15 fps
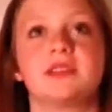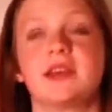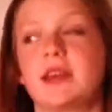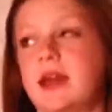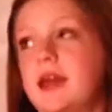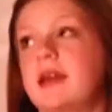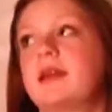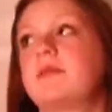Like
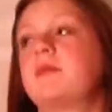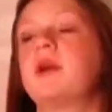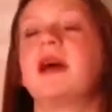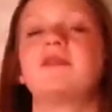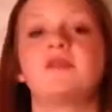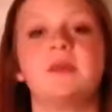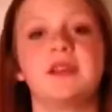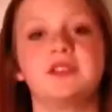I, we
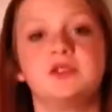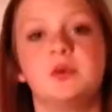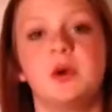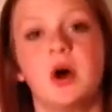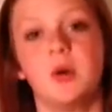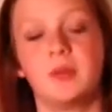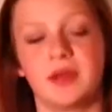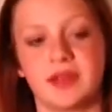have to make two
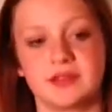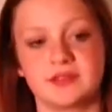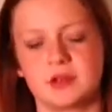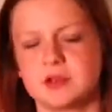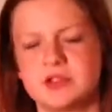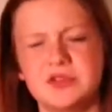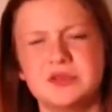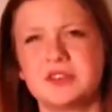helpings or
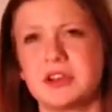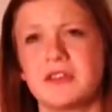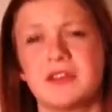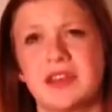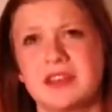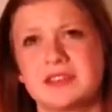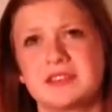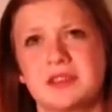two
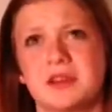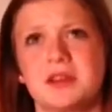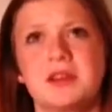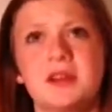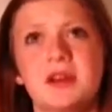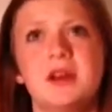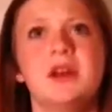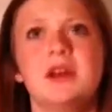servings or
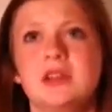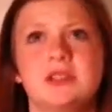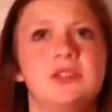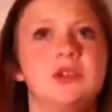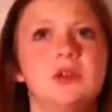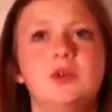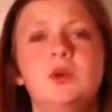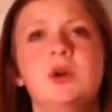
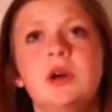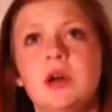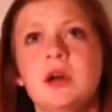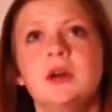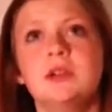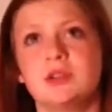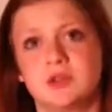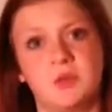two.
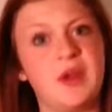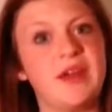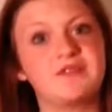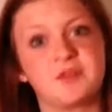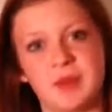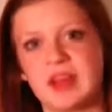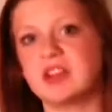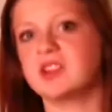We have
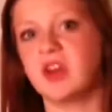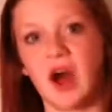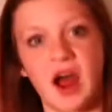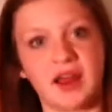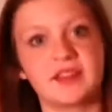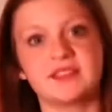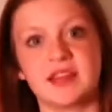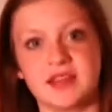to make a
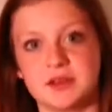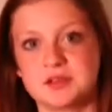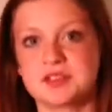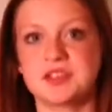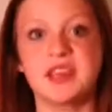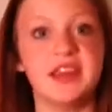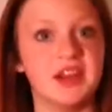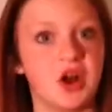lot because I
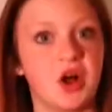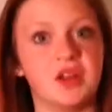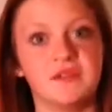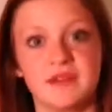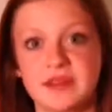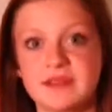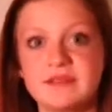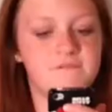usually eat all of
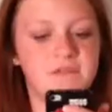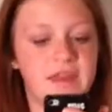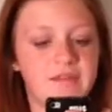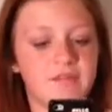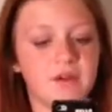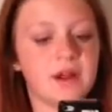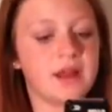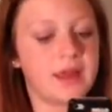it.
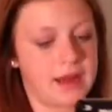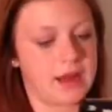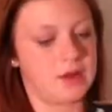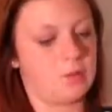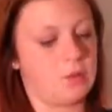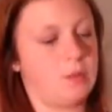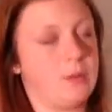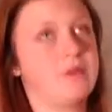Favorite
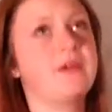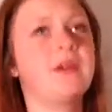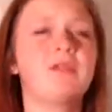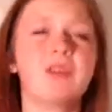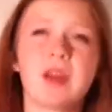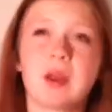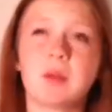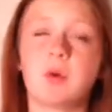animal. My
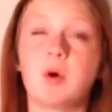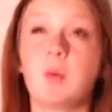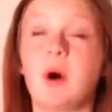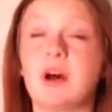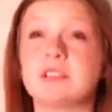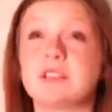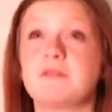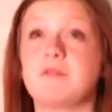favorite animal
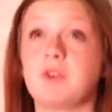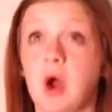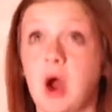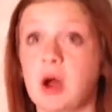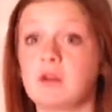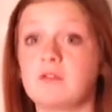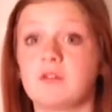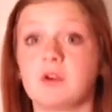was a
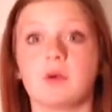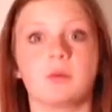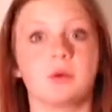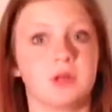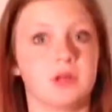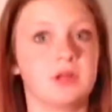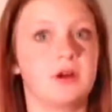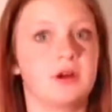frog for a
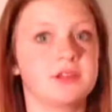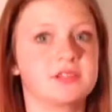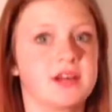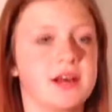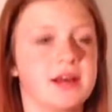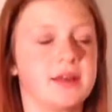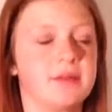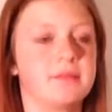really long
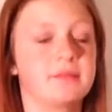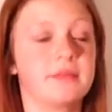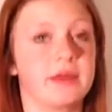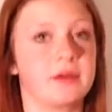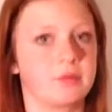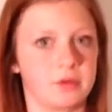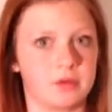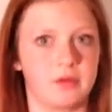time,
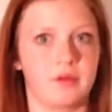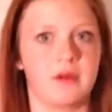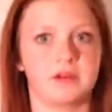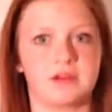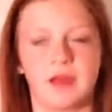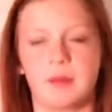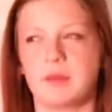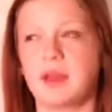like a really long
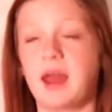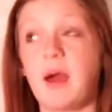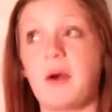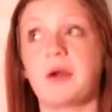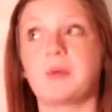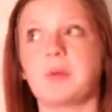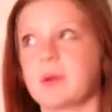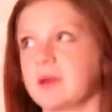time. But now I
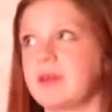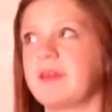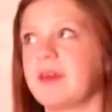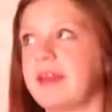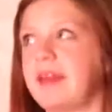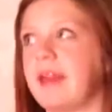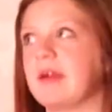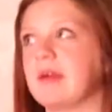really
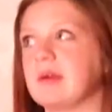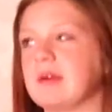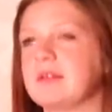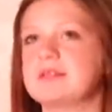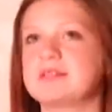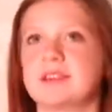like kangaroos.